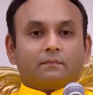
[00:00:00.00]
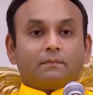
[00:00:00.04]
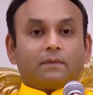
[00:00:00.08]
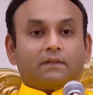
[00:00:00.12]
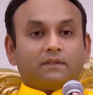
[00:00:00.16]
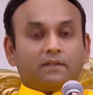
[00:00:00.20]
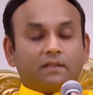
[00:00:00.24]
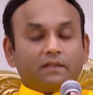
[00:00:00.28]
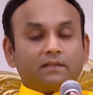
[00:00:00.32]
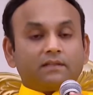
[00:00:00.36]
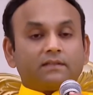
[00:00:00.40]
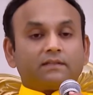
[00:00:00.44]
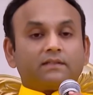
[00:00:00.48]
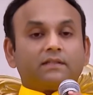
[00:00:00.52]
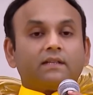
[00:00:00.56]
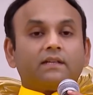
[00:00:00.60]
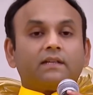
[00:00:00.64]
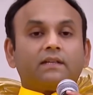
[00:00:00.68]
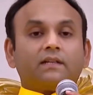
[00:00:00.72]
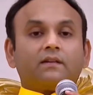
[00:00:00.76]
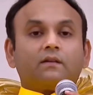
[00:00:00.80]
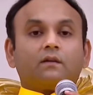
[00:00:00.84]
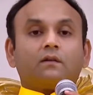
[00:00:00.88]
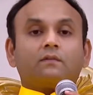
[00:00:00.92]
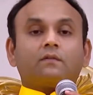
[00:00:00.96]
But this
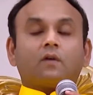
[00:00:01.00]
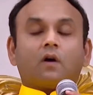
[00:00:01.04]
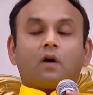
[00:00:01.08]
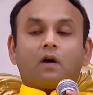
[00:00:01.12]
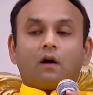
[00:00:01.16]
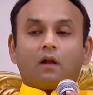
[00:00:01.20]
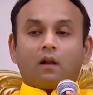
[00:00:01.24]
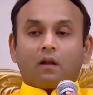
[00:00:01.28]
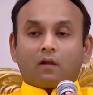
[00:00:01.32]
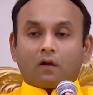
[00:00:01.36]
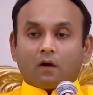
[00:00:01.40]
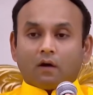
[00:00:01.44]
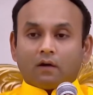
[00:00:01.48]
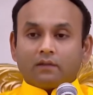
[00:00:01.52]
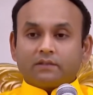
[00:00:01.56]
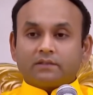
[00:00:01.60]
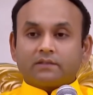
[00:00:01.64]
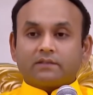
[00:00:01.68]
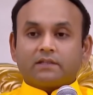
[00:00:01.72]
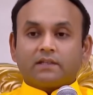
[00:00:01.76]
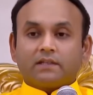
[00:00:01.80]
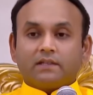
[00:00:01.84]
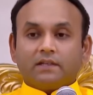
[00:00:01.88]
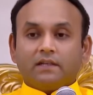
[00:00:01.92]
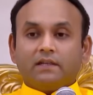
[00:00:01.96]
state of all
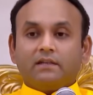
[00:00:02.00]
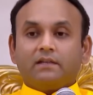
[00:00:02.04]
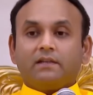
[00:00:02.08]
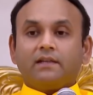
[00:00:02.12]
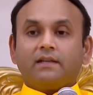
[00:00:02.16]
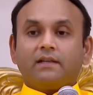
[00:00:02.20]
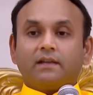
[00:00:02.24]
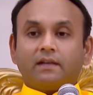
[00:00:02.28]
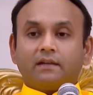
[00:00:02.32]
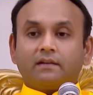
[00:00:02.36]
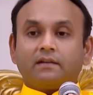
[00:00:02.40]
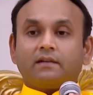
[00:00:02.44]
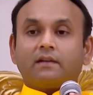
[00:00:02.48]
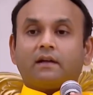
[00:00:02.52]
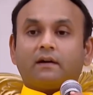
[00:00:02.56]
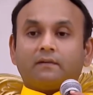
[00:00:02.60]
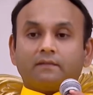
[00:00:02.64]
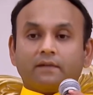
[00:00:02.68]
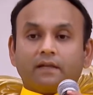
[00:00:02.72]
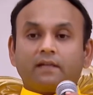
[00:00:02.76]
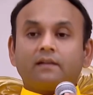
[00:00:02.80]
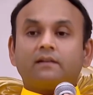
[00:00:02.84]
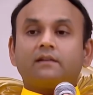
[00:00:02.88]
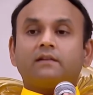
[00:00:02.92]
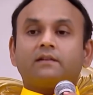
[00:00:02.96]
constant integrated
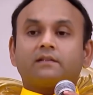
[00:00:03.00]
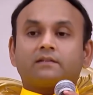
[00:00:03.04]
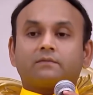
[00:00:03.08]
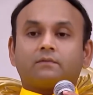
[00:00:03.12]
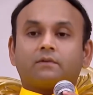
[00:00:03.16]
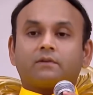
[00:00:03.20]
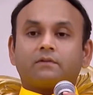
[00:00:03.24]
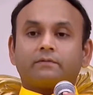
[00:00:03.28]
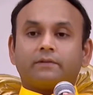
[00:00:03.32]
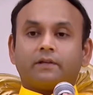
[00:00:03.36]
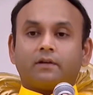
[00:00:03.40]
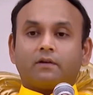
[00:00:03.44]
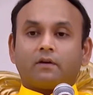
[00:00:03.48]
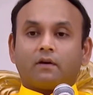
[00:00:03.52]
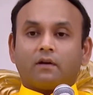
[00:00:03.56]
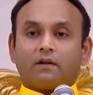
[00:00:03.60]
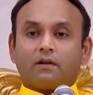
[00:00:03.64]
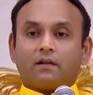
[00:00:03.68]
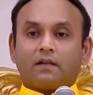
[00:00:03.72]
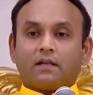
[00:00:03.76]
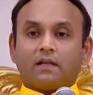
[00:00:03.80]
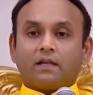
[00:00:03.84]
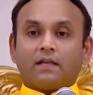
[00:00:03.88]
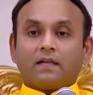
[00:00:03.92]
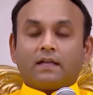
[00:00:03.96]
awareness, what we call,
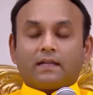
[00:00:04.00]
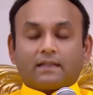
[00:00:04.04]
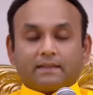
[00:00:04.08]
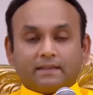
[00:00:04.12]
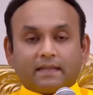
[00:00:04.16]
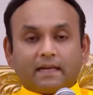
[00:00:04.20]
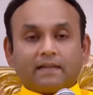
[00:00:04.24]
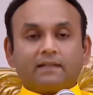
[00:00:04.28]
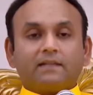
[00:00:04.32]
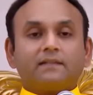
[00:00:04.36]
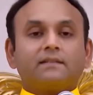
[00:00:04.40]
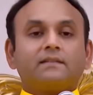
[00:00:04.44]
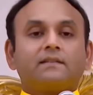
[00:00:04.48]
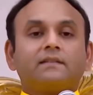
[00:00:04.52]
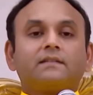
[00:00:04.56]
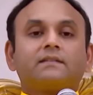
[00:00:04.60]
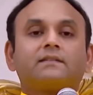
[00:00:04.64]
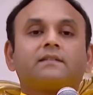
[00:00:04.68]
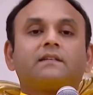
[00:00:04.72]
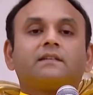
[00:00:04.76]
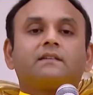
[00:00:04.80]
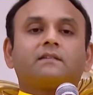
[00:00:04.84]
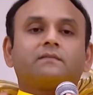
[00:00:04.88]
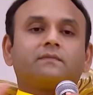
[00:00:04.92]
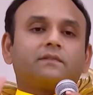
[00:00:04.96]
that is the
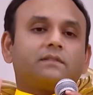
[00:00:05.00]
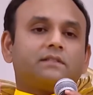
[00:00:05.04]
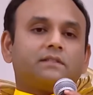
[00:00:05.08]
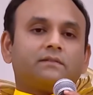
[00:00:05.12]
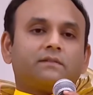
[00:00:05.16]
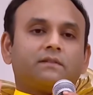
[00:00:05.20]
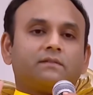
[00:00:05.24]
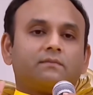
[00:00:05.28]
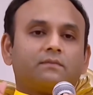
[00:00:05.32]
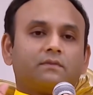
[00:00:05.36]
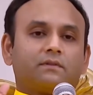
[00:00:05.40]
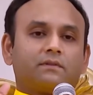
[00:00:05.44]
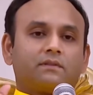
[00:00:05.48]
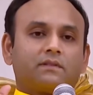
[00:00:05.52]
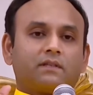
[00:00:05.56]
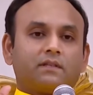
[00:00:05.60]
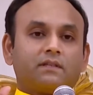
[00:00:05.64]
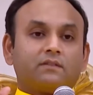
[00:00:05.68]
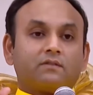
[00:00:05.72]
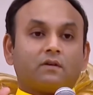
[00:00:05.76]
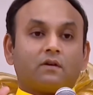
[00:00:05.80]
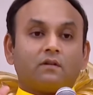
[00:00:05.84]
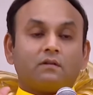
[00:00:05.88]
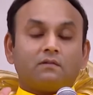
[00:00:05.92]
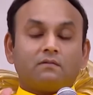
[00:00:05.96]
state of a Jivan Mukta. He
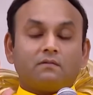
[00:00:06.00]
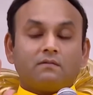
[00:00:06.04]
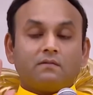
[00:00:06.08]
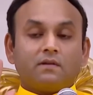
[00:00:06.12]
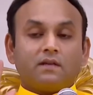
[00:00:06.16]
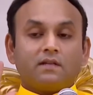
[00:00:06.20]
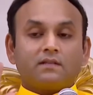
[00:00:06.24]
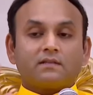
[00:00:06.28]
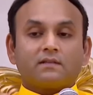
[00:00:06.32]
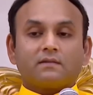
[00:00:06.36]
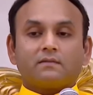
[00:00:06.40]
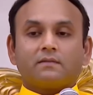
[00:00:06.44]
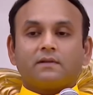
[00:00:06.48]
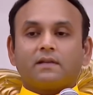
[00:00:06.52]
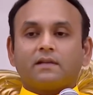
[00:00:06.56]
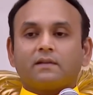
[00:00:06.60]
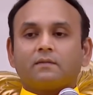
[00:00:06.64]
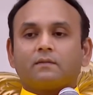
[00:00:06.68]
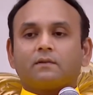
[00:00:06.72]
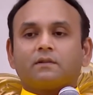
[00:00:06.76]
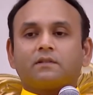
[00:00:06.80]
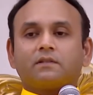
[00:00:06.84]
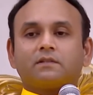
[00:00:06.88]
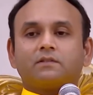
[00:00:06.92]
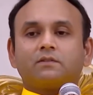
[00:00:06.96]
is always aware
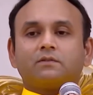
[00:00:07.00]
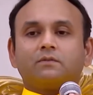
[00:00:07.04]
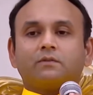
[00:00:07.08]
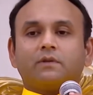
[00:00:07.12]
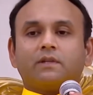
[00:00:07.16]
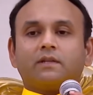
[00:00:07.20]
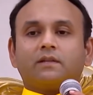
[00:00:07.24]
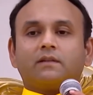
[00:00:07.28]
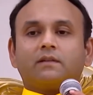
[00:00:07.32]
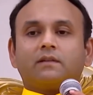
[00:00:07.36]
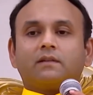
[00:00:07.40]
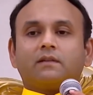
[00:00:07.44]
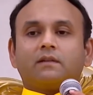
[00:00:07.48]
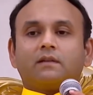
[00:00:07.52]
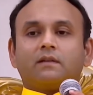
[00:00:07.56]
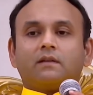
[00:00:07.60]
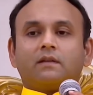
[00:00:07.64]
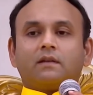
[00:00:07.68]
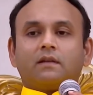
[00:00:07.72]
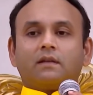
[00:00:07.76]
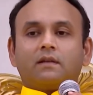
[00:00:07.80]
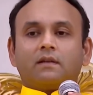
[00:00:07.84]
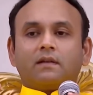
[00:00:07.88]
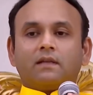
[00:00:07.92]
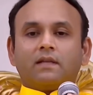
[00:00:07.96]
what he is doing.
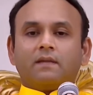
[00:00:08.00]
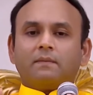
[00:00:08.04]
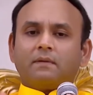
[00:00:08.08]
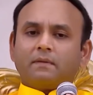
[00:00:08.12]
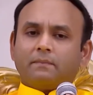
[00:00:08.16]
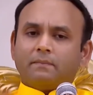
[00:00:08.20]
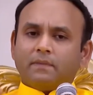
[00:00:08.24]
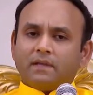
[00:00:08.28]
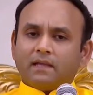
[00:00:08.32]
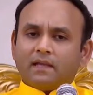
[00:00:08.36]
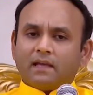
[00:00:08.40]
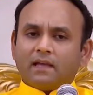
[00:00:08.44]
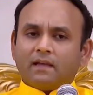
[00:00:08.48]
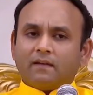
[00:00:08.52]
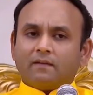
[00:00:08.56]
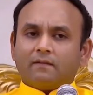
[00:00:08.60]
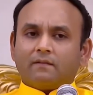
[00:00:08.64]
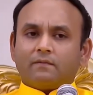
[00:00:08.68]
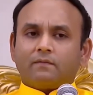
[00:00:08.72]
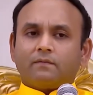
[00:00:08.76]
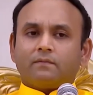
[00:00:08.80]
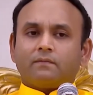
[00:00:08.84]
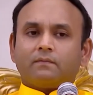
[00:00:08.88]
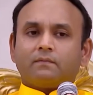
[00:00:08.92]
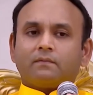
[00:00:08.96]
He may
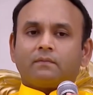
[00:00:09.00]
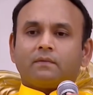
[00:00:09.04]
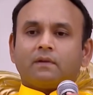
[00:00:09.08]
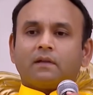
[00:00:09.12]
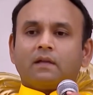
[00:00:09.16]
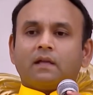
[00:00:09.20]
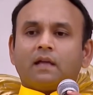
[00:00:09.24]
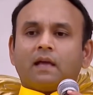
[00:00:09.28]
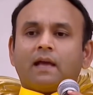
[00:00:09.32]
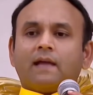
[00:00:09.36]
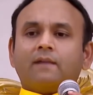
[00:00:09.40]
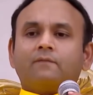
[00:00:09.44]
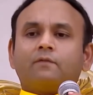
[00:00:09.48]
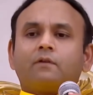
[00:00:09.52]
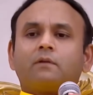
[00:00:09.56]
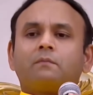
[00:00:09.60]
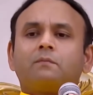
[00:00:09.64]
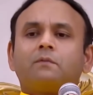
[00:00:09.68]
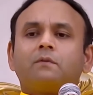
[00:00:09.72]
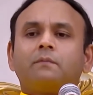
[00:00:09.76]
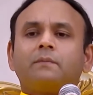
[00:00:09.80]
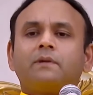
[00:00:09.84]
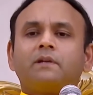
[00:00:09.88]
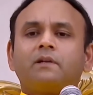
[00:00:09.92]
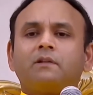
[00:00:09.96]
behave, and for a
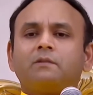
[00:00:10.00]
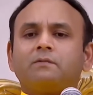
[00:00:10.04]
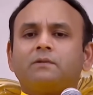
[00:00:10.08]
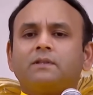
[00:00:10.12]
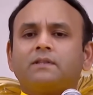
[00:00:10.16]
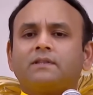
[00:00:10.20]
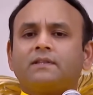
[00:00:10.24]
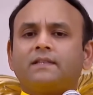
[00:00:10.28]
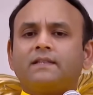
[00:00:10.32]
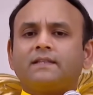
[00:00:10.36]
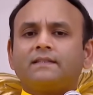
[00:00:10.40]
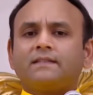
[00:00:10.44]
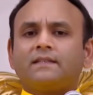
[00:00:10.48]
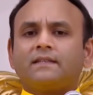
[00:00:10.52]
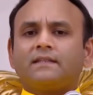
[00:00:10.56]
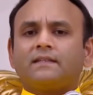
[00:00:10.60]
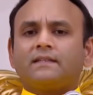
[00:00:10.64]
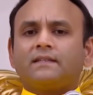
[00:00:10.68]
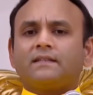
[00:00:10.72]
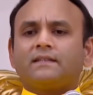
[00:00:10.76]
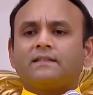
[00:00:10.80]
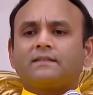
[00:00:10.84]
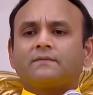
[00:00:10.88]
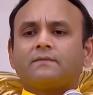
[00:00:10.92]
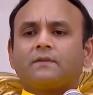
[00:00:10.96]
moment you will think that
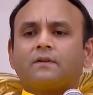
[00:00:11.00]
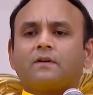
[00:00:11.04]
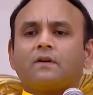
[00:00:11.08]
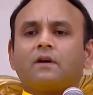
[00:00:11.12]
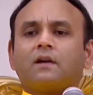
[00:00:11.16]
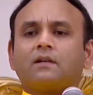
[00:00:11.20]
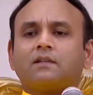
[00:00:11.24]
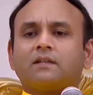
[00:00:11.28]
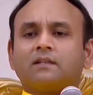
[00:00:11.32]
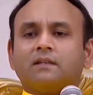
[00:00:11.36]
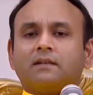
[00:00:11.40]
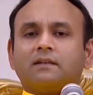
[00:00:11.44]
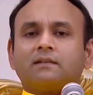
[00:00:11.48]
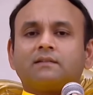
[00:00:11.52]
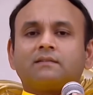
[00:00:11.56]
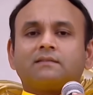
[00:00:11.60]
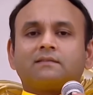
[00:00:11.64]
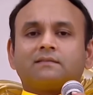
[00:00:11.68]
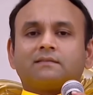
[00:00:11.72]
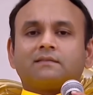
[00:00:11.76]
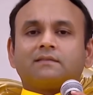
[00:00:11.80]
he has forgotten